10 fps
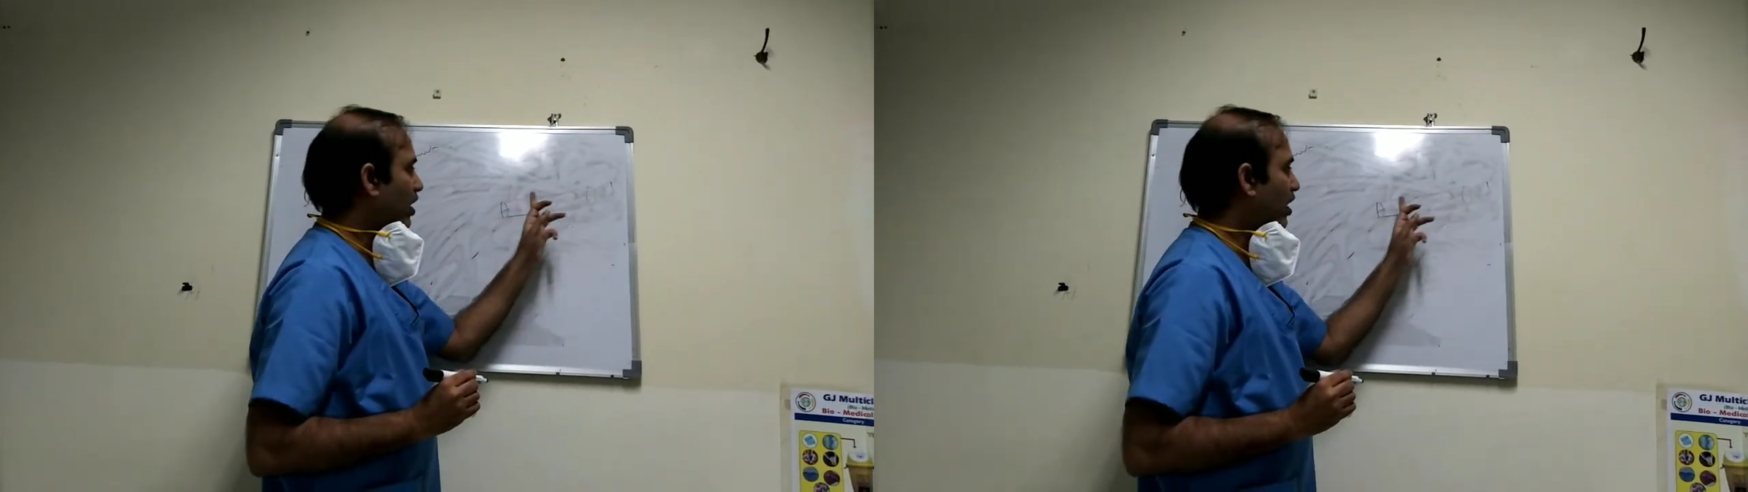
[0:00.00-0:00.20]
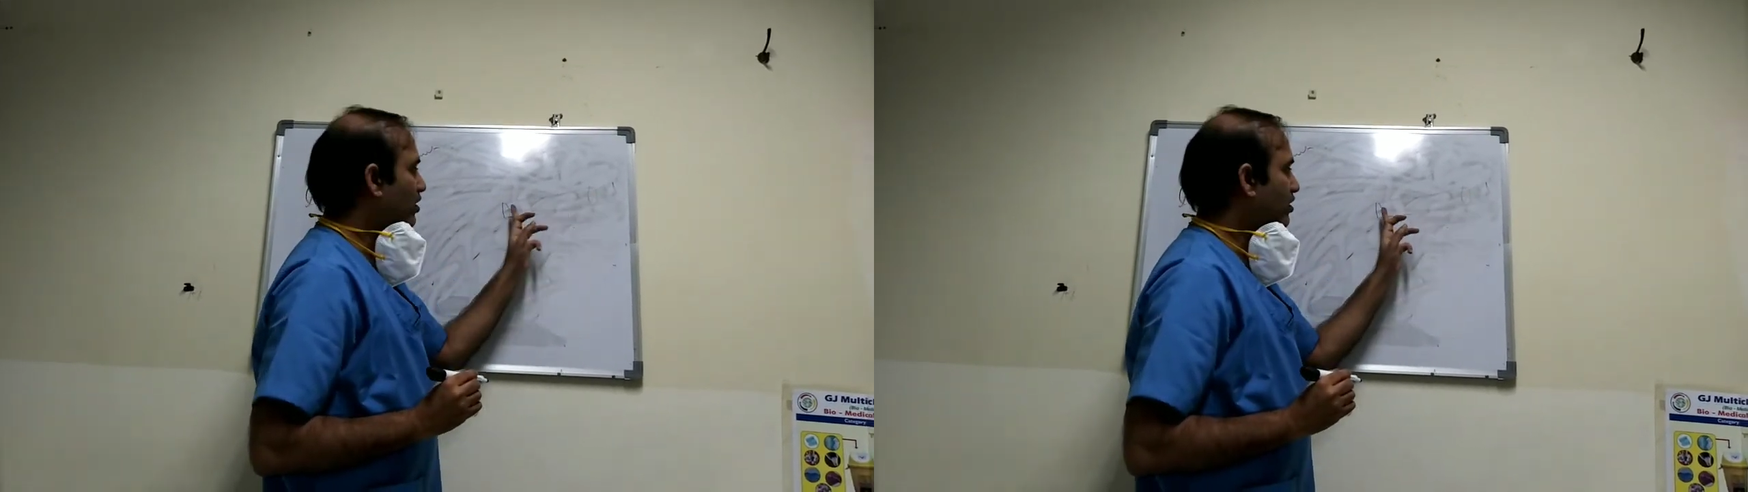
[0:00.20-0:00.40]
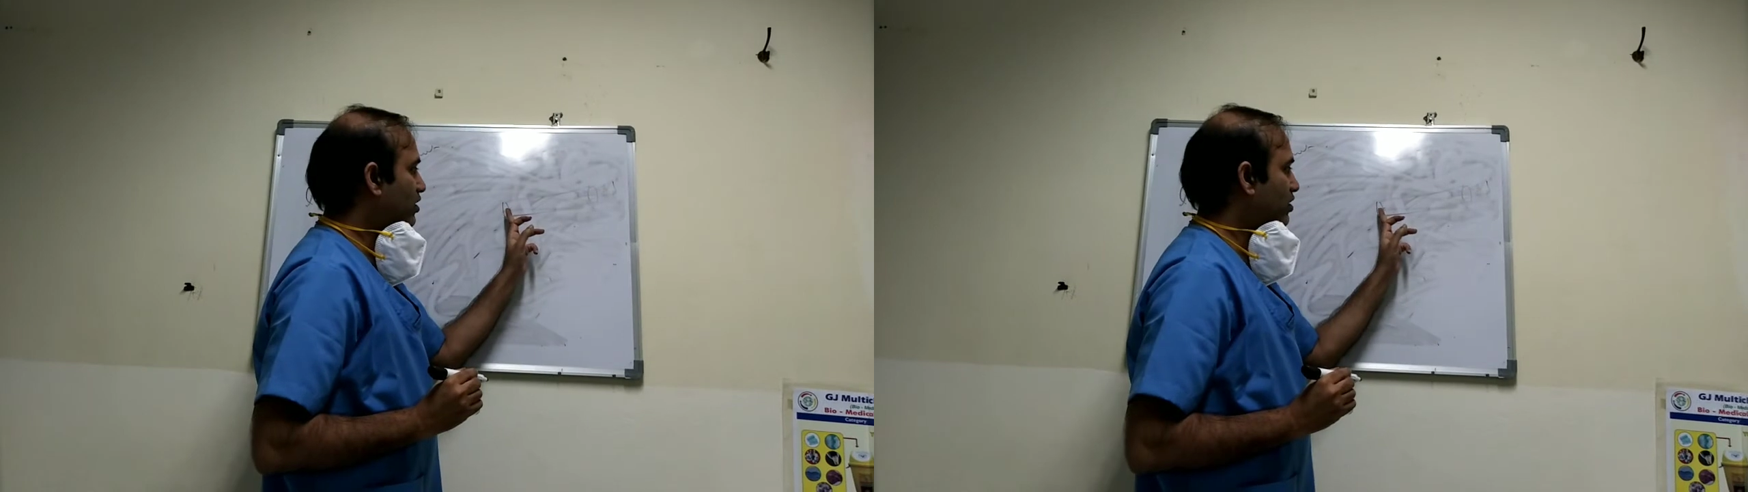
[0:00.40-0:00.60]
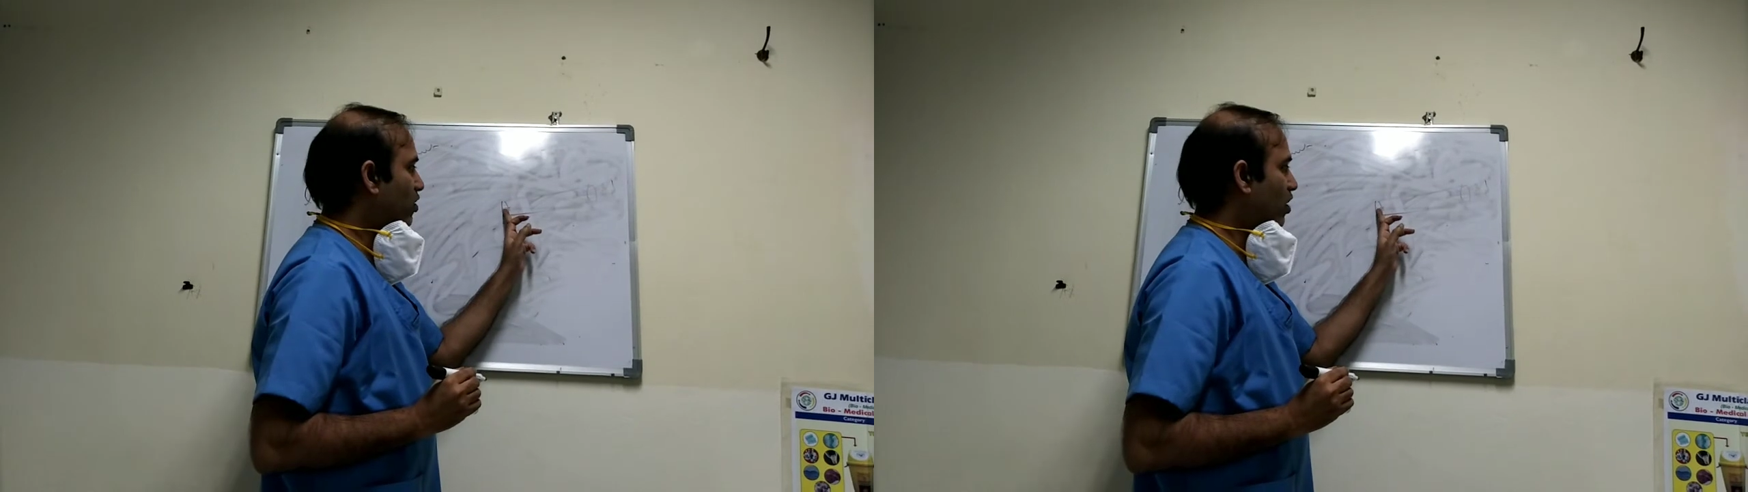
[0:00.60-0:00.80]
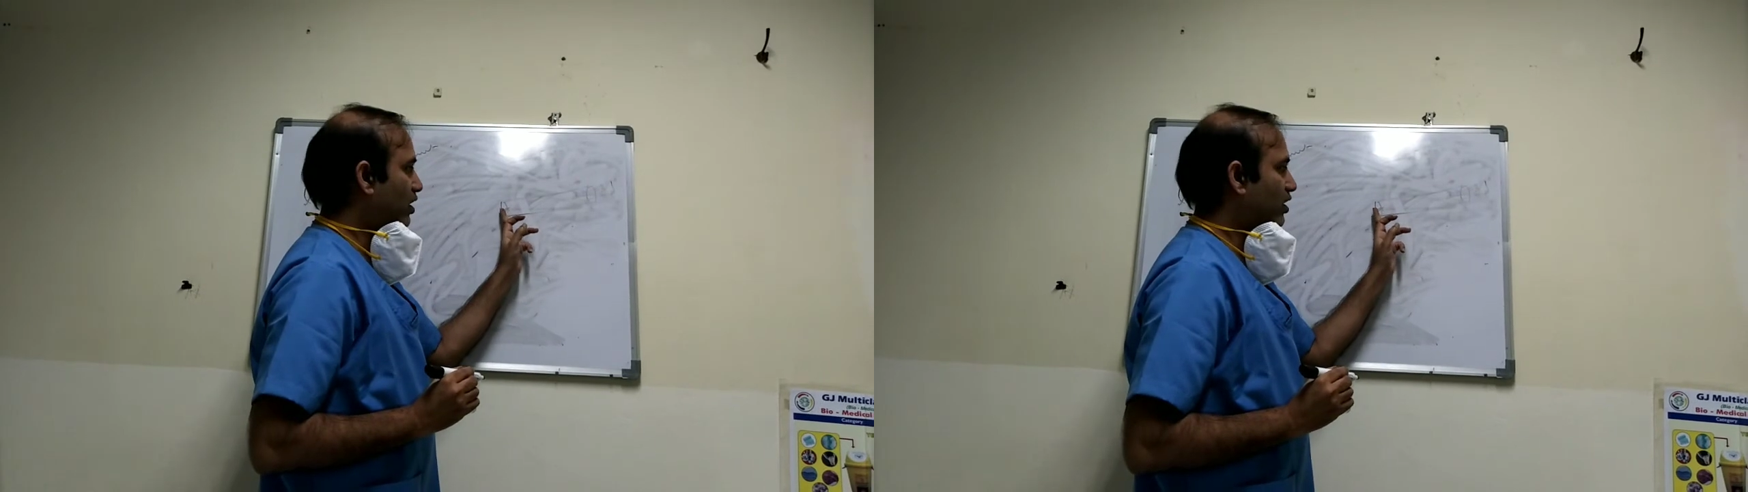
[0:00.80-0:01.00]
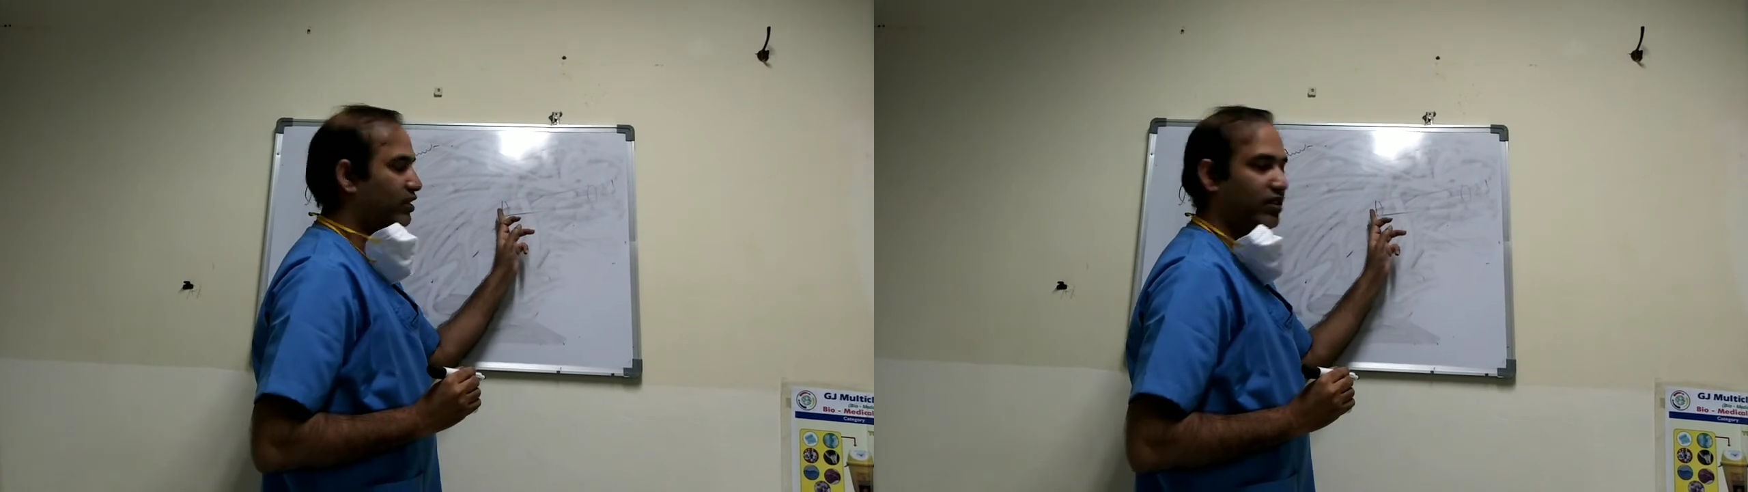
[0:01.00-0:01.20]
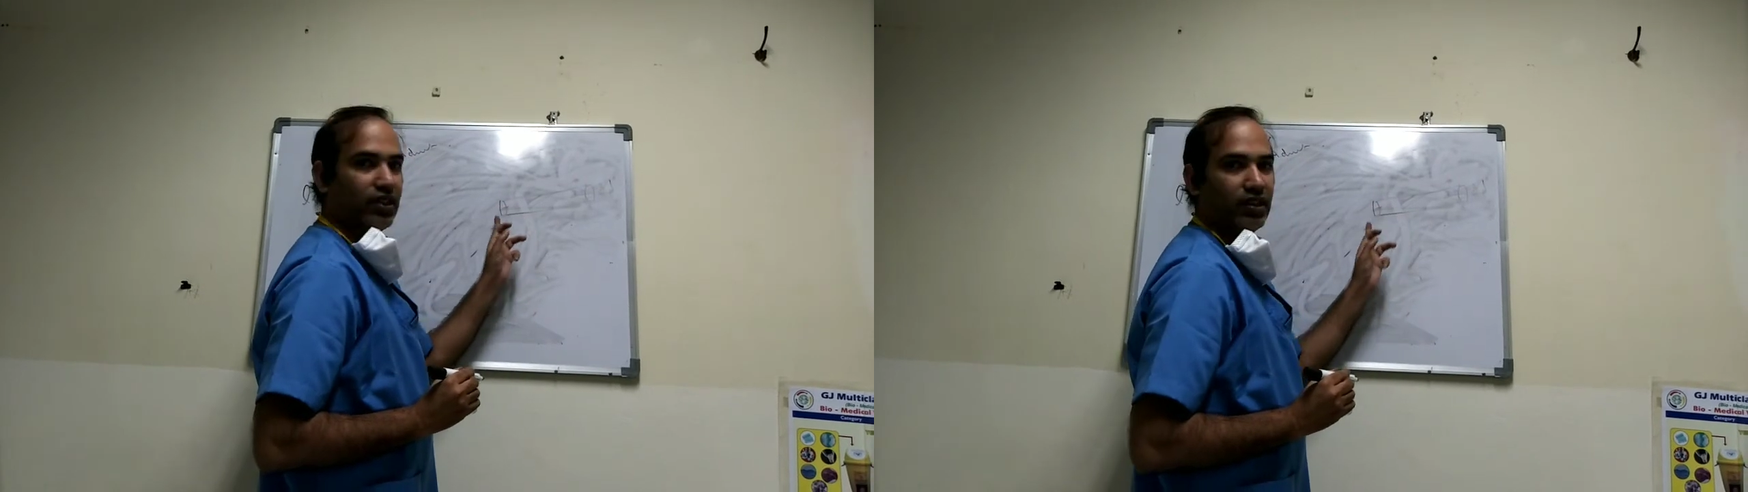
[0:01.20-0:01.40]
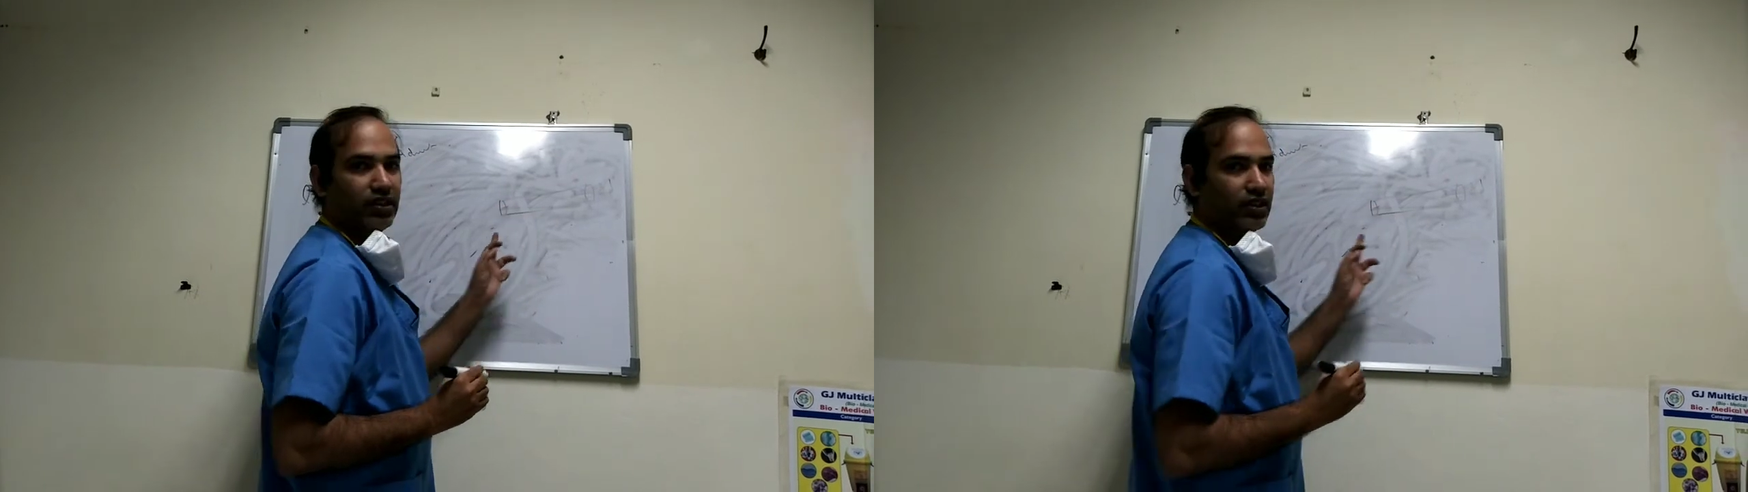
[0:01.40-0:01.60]
and this is
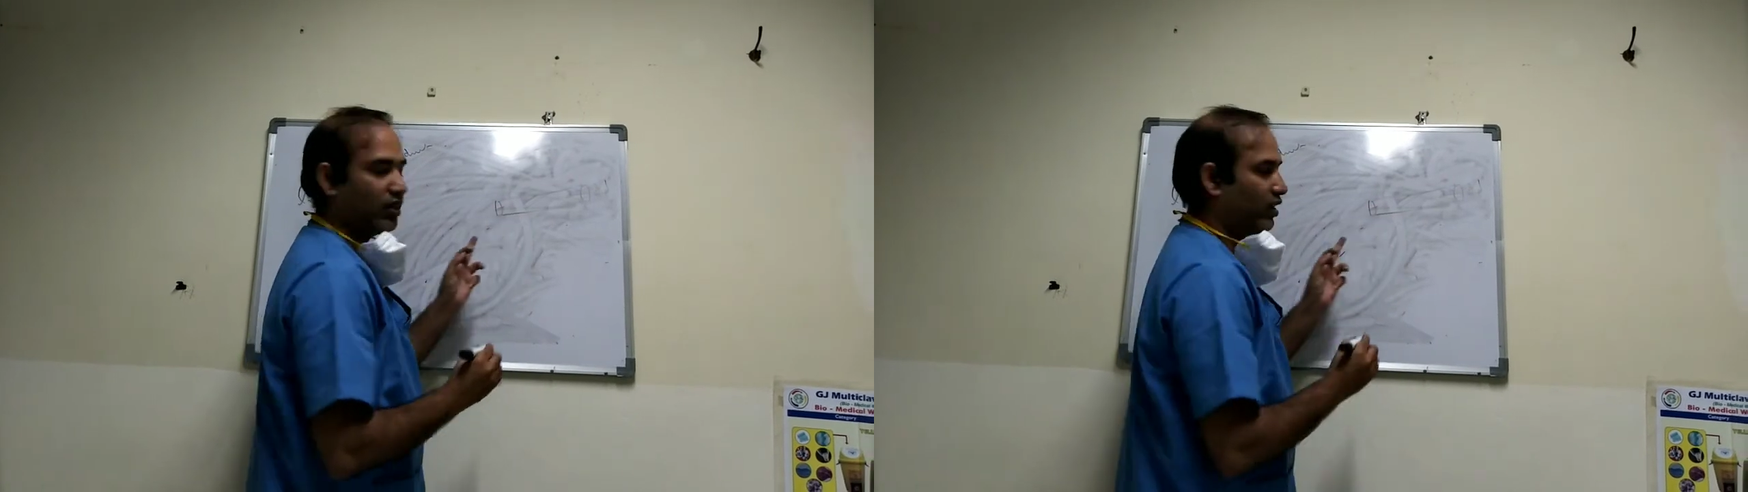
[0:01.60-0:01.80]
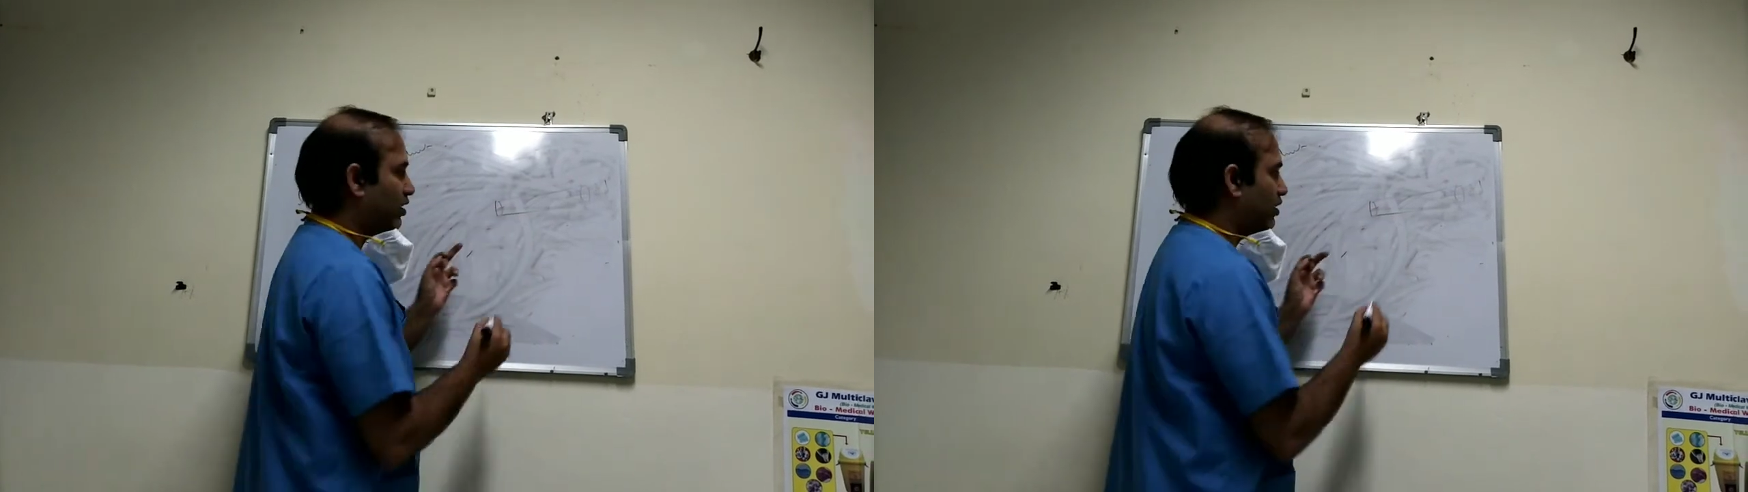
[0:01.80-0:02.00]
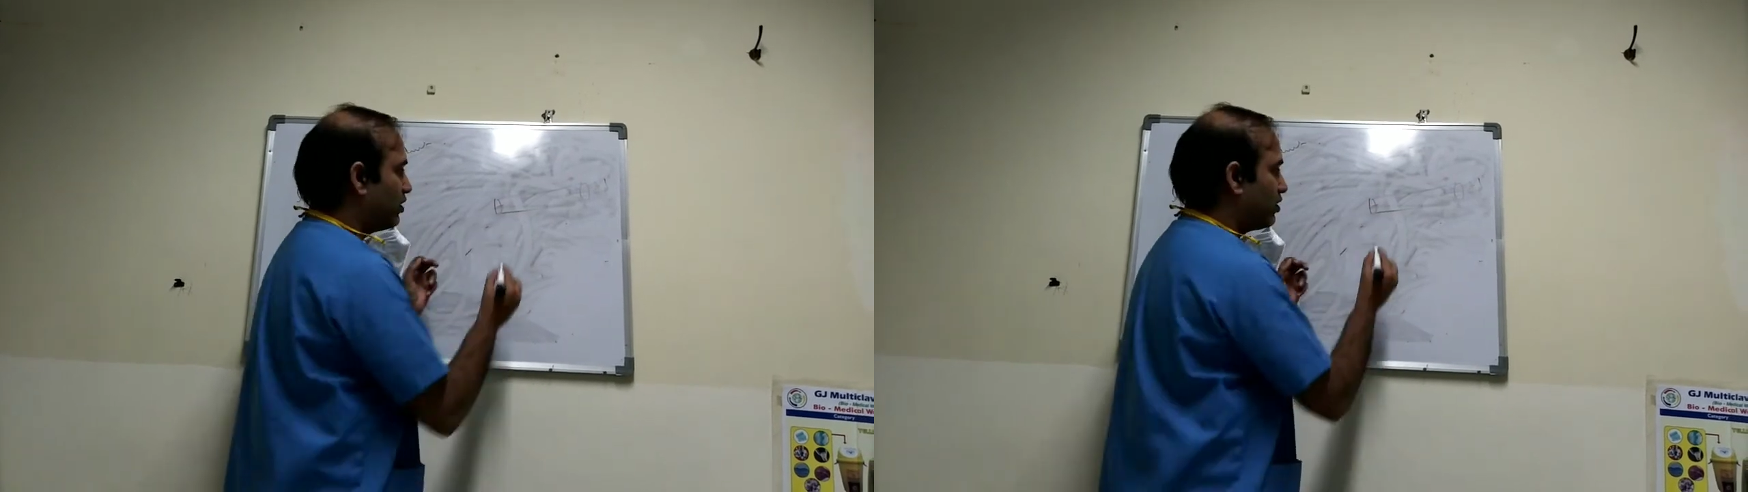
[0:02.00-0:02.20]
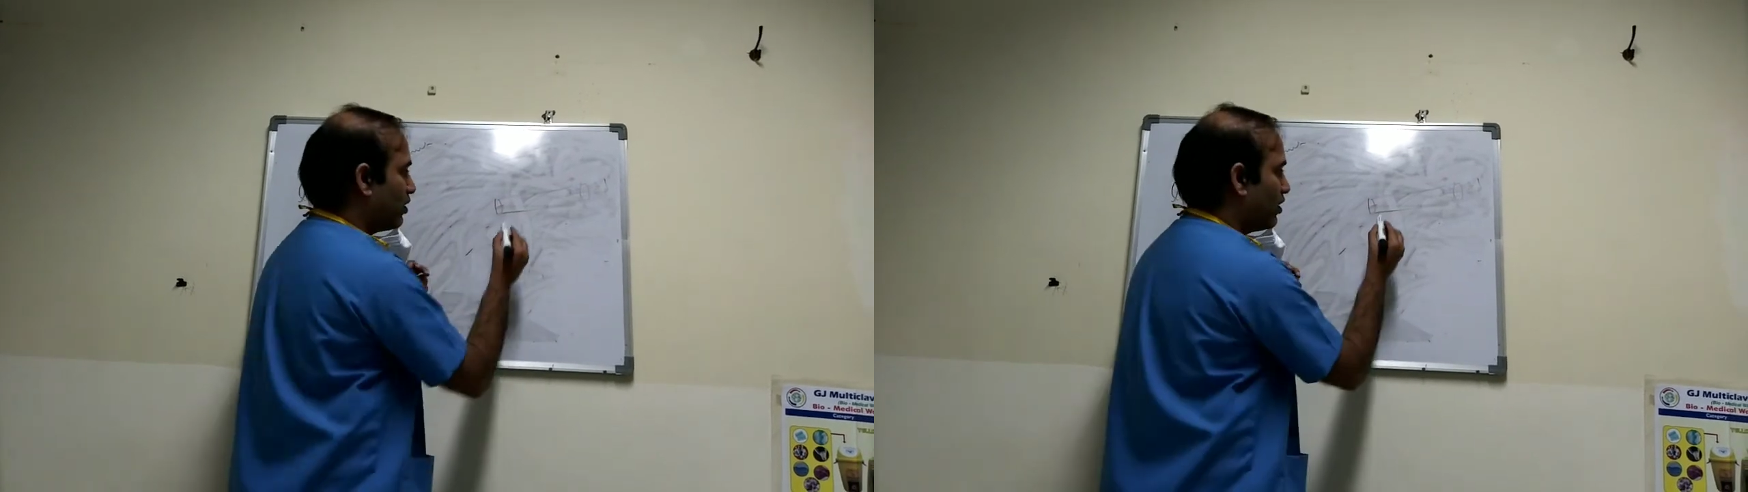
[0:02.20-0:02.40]
cartilaginous, and